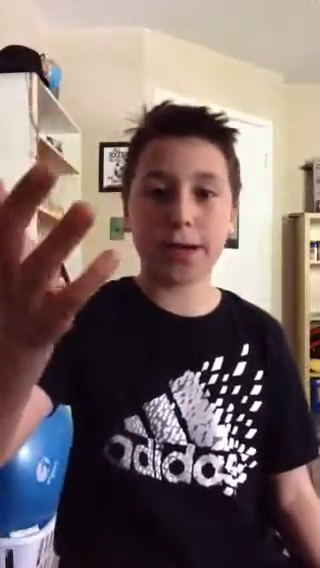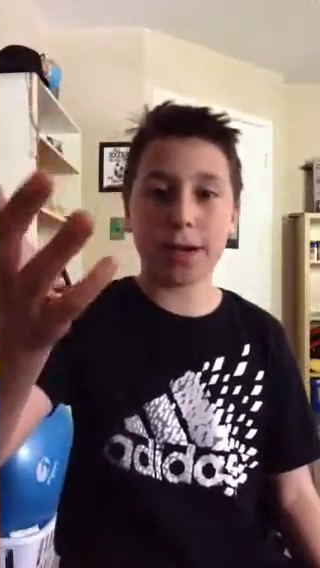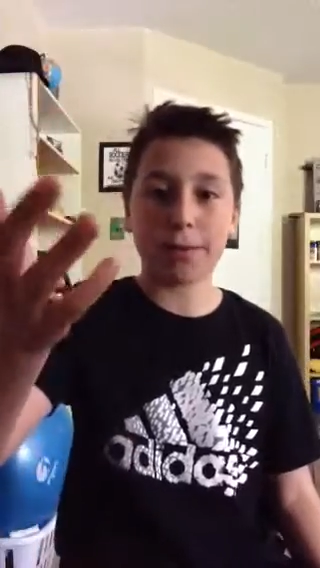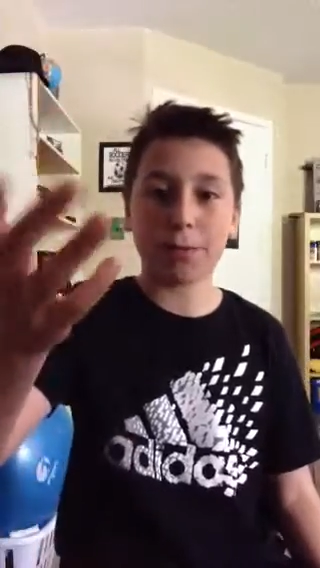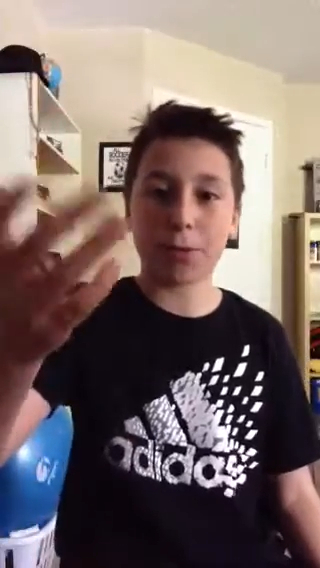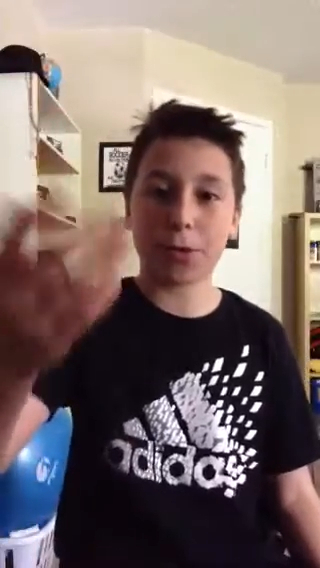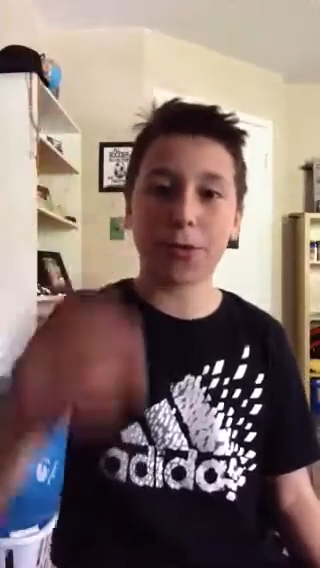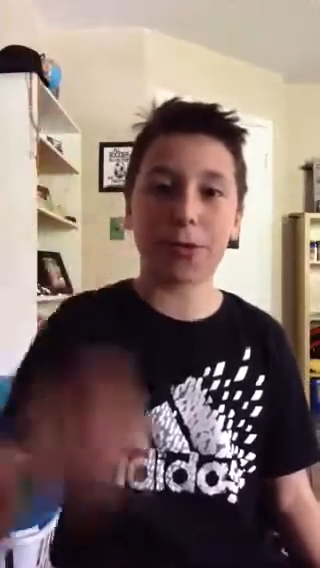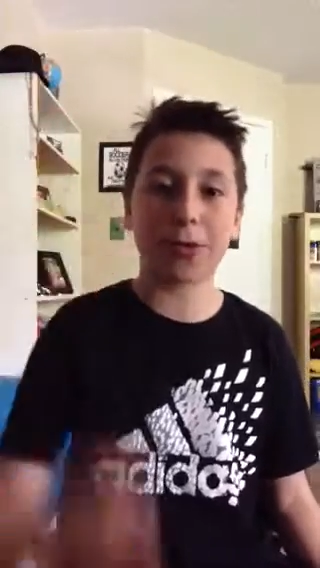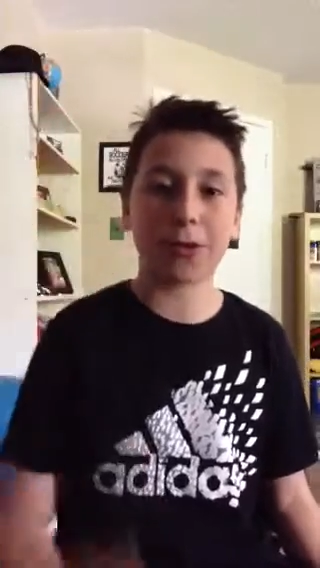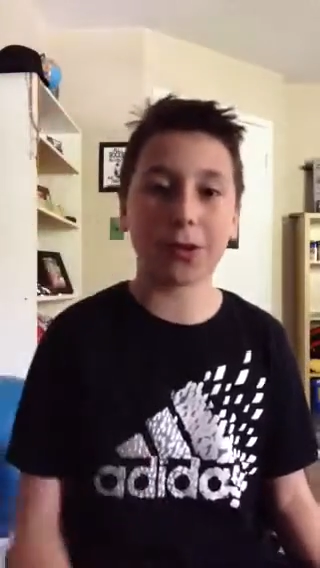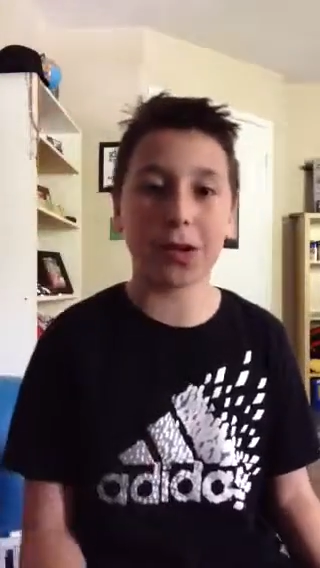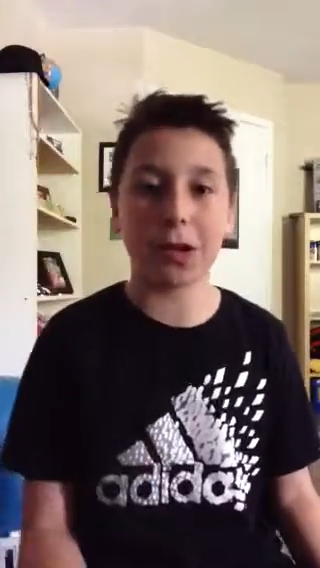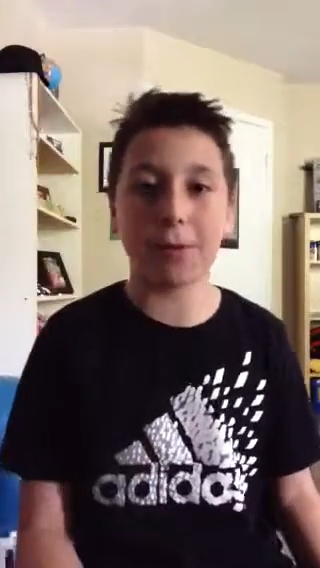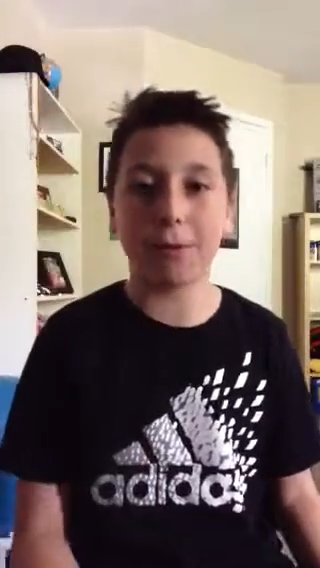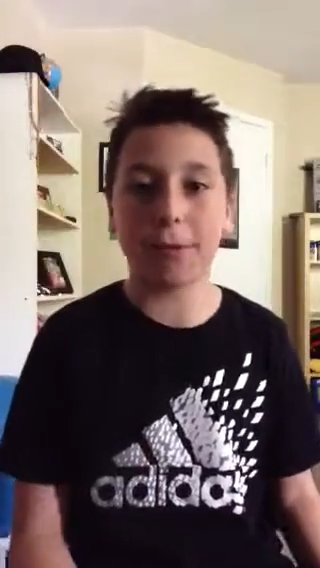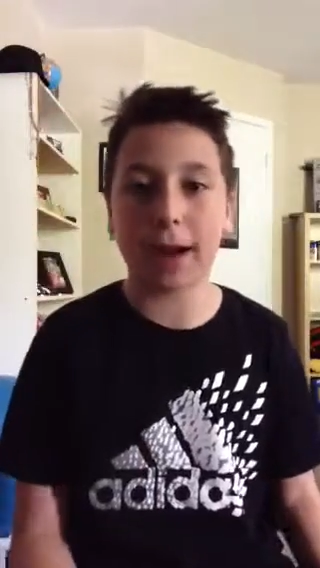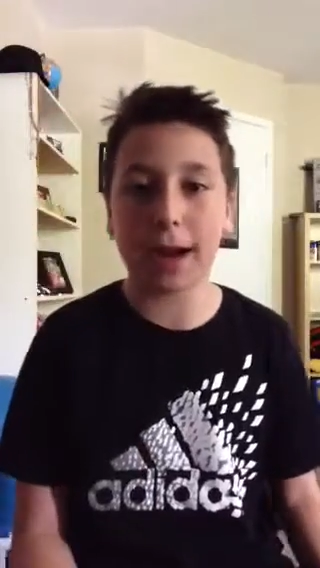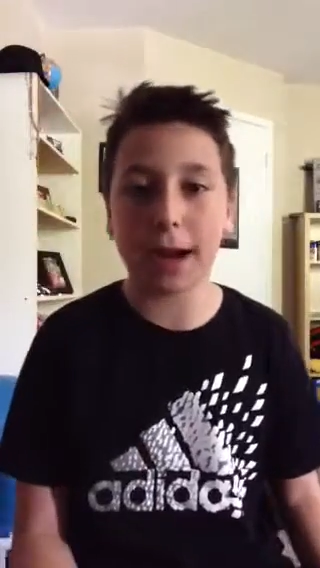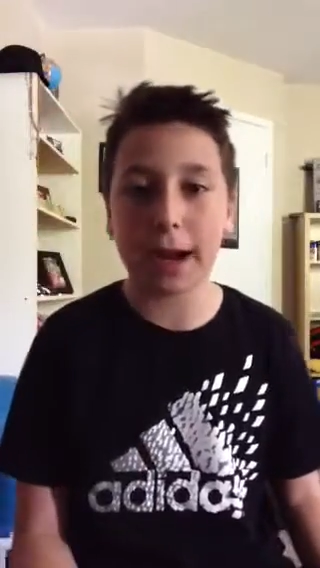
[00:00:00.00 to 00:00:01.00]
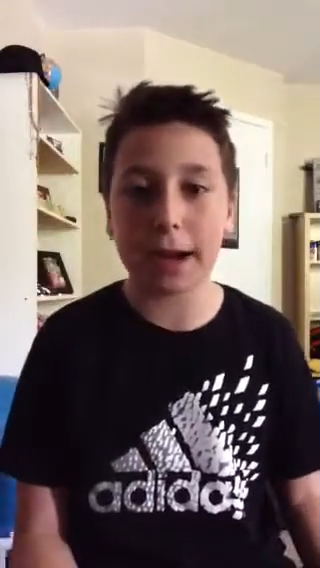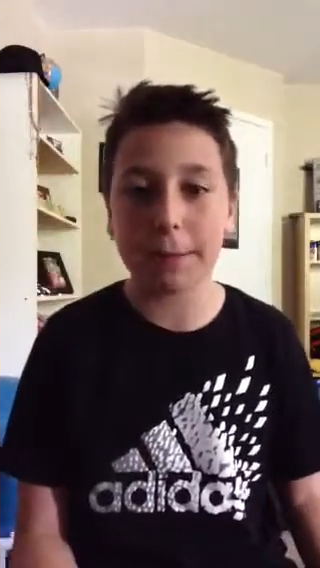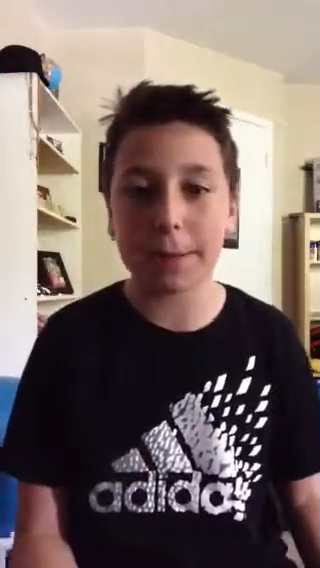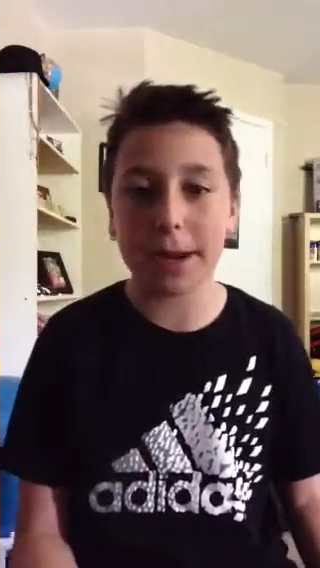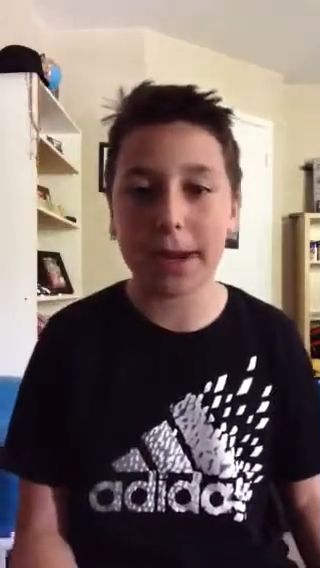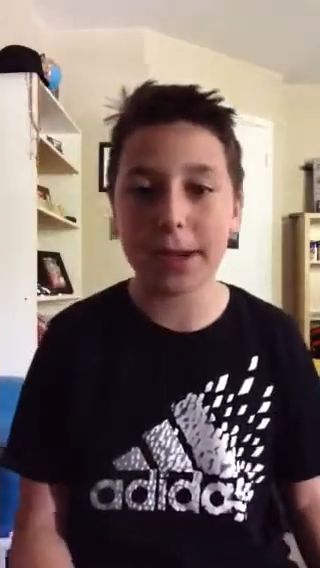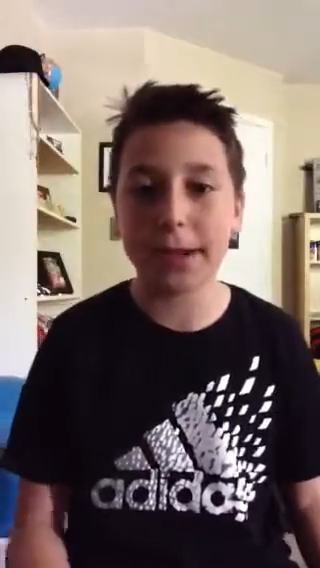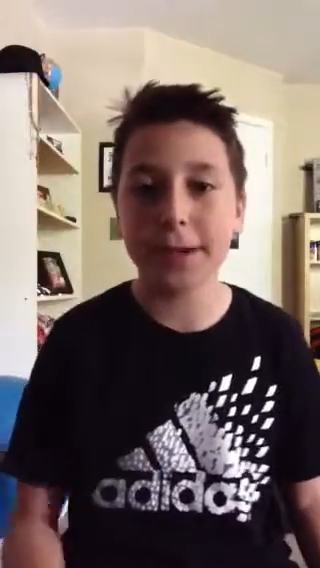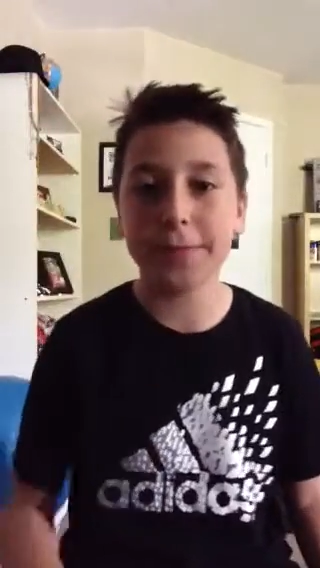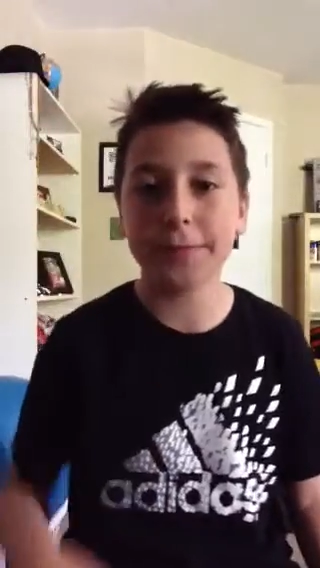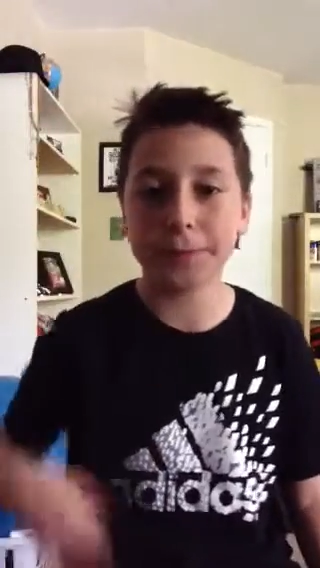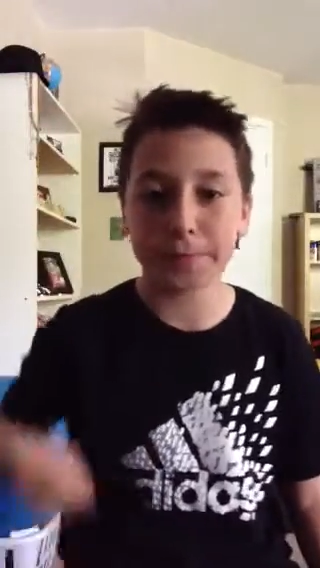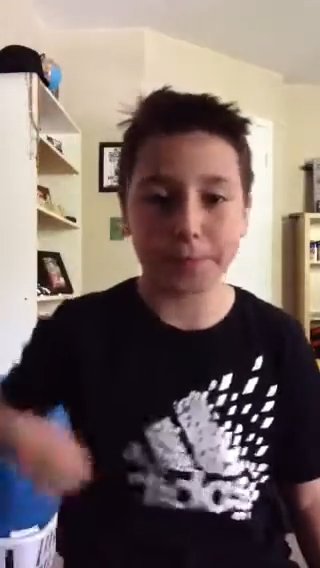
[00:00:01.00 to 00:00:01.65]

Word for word: I'm recording on my iPad.